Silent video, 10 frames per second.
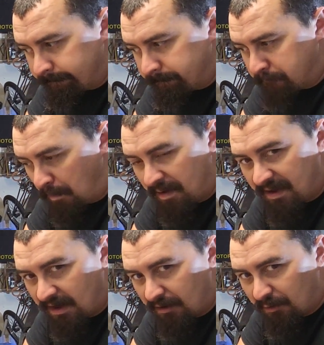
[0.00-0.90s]
But maybe
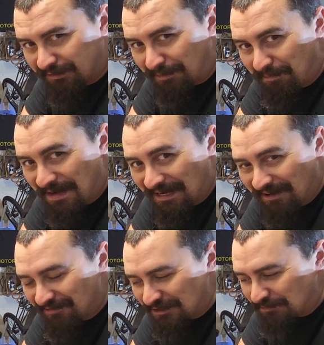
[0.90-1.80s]
I don't know what the meaning
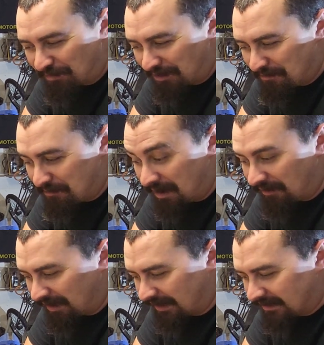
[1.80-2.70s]
of a spun
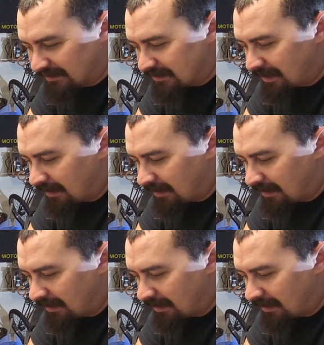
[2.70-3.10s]
bearing is.